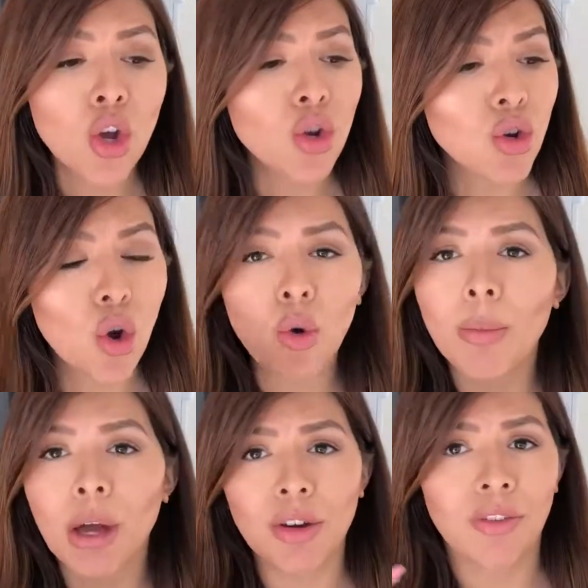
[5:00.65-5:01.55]
no
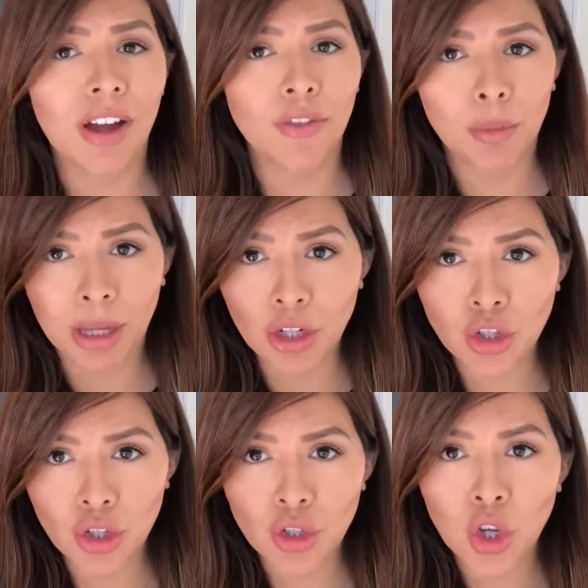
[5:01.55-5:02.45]
amount of
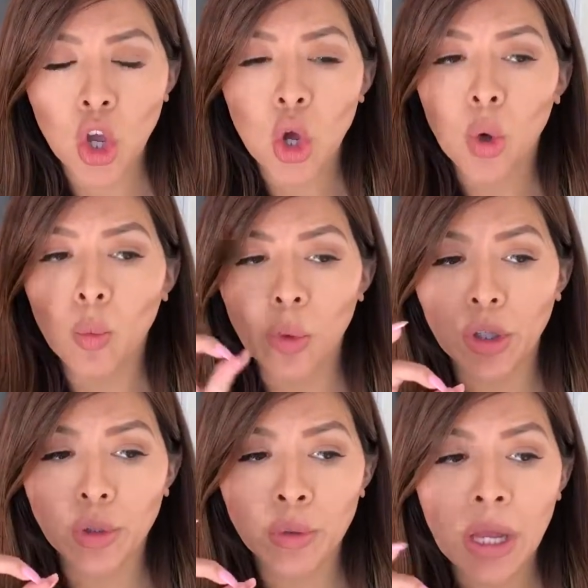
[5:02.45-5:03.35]
affirmations
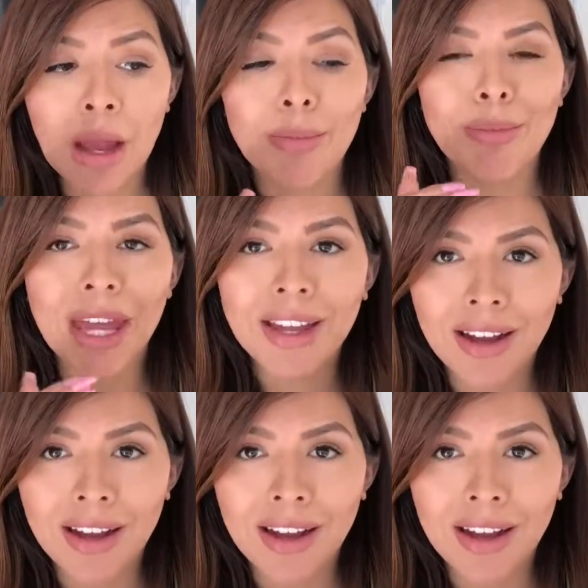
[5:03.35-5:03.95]
will make